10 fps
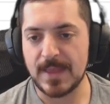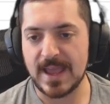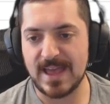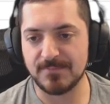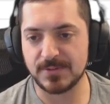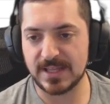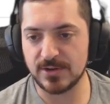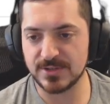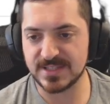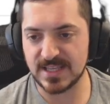I have
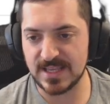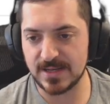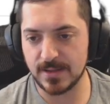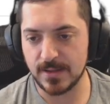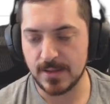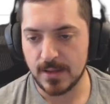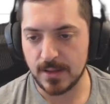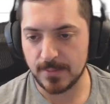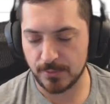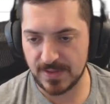players in
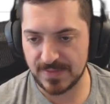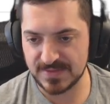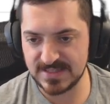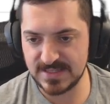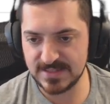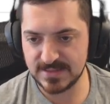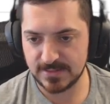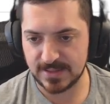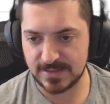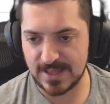
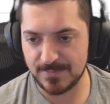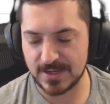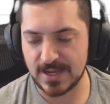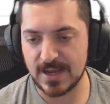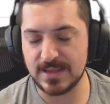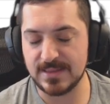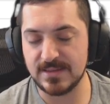parentheses like Lad McConkey.